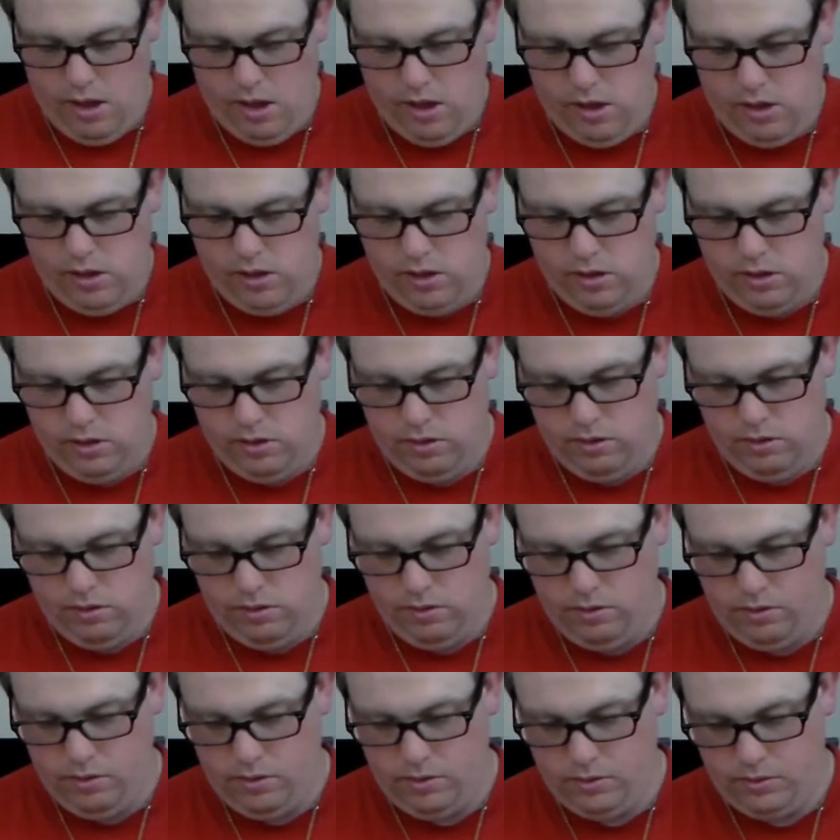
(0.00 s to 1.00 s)

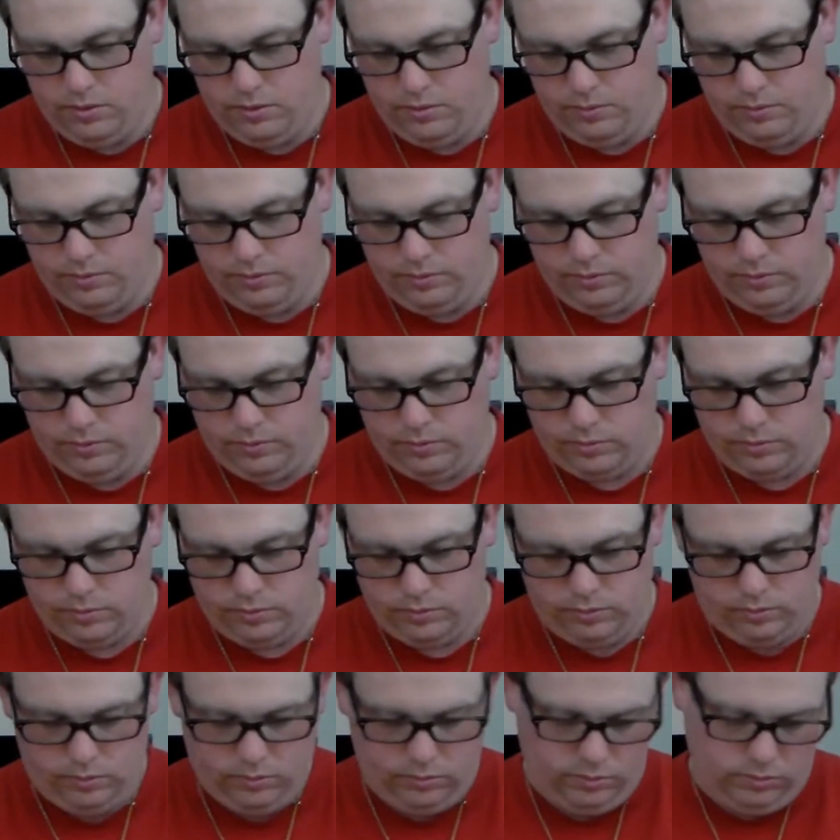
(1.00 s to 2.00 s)

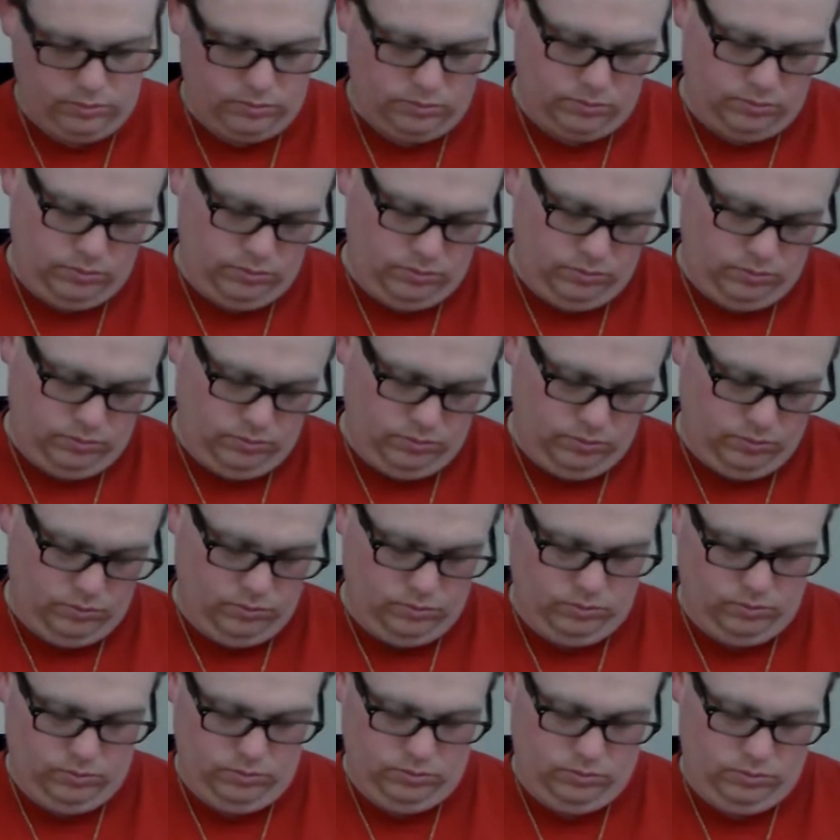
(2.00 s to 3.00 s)

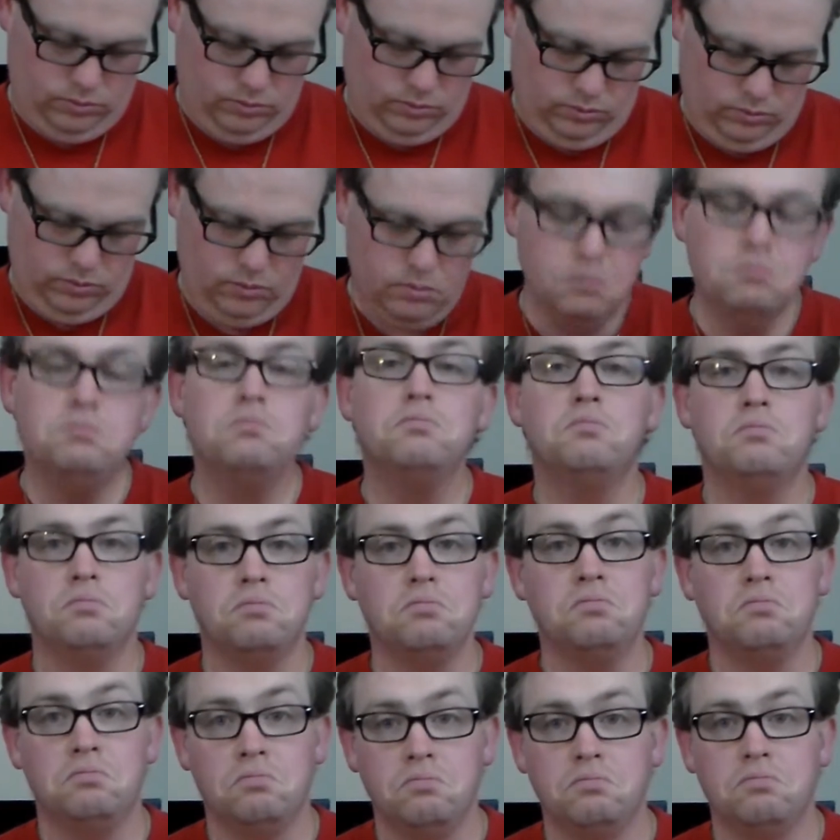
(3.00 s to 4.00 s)

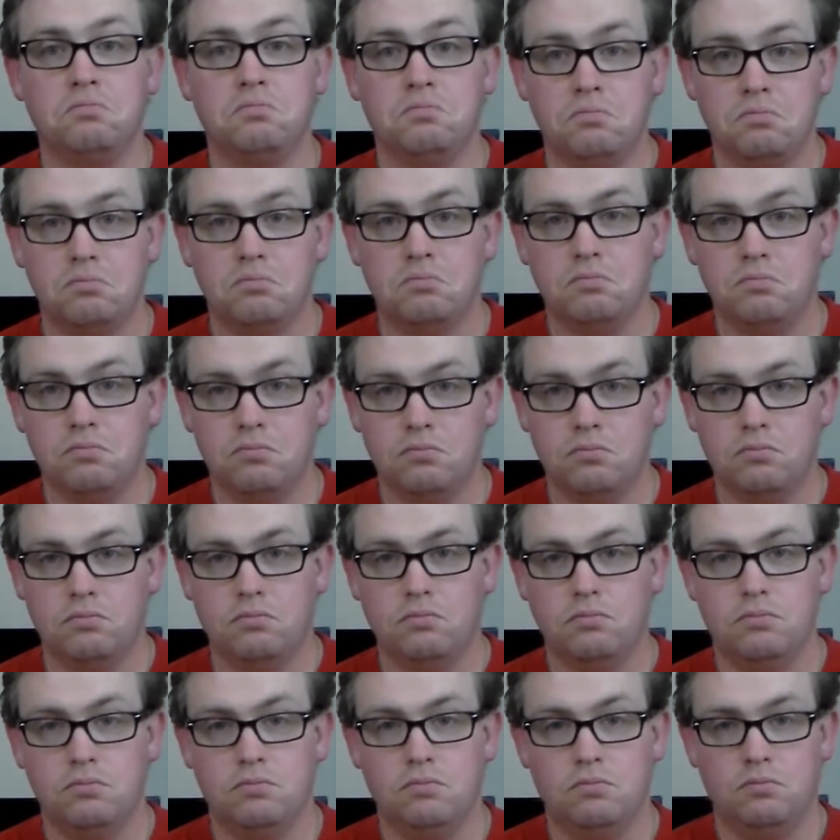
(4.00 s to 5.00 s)

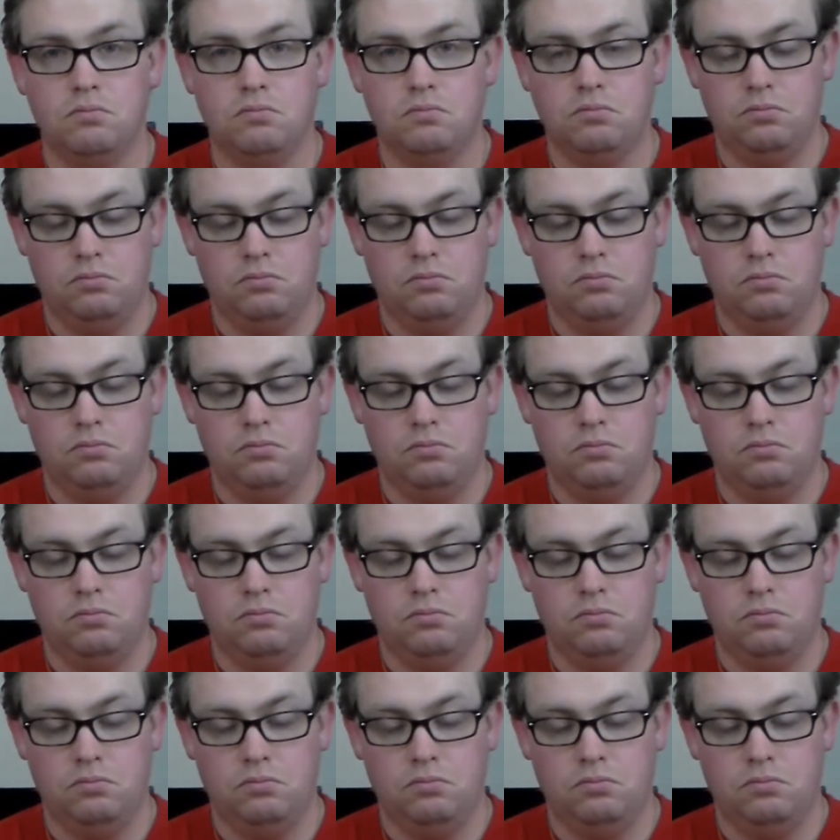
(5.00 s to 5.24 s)
This person isn't speaking.